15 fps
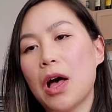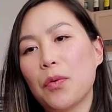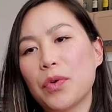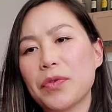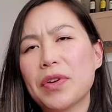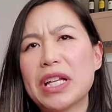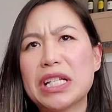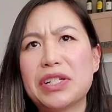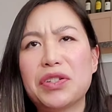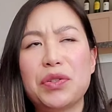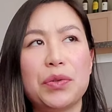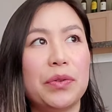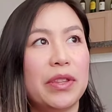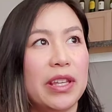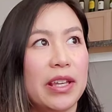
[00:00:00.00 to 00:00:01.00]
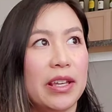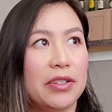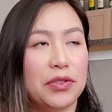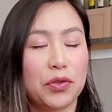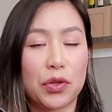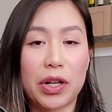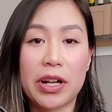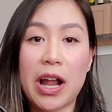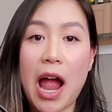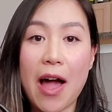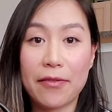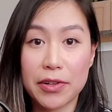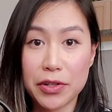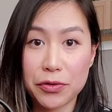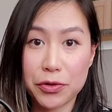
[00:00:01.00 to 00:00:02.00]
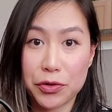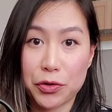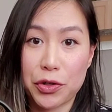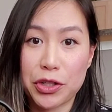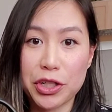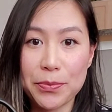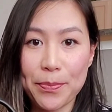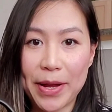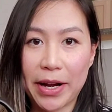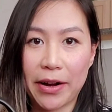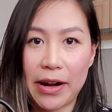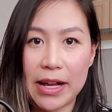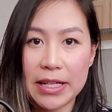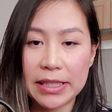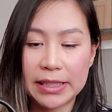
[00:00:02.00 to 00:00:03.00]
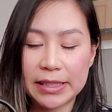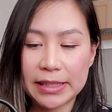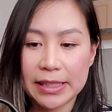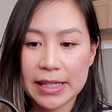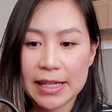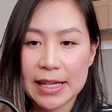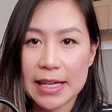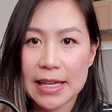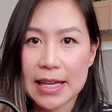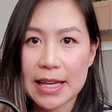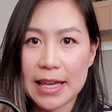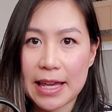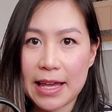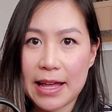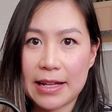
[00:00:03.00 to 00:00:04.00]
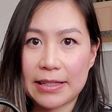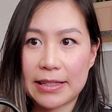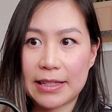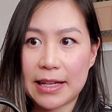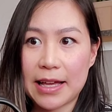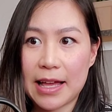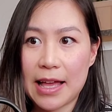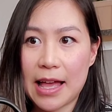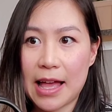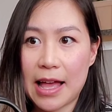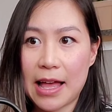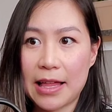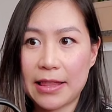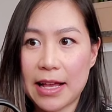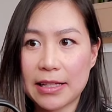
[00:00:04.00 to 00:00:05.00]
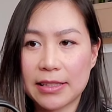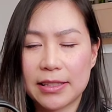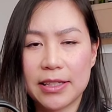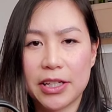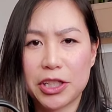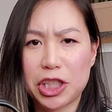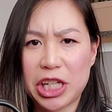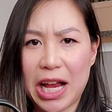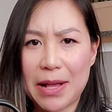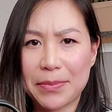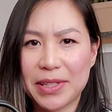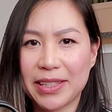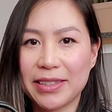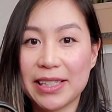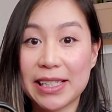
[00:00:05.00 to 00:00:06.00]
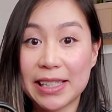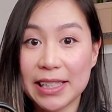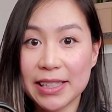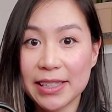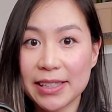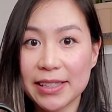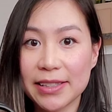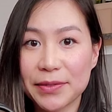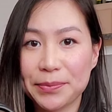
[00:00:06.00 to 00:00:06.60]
we went into the store on Avenue George in Paris, and that's near Champs-Élysées.